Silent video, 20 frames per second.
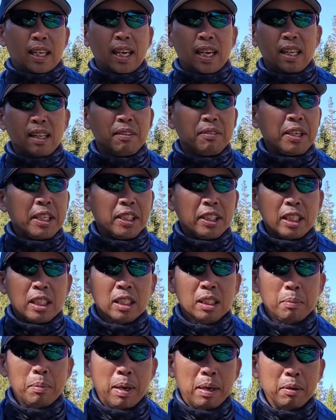Elevation
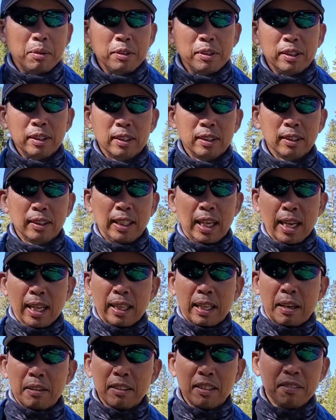is about
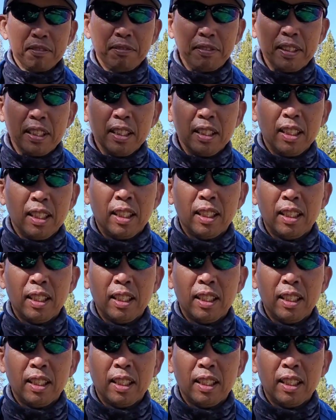10,000 feet.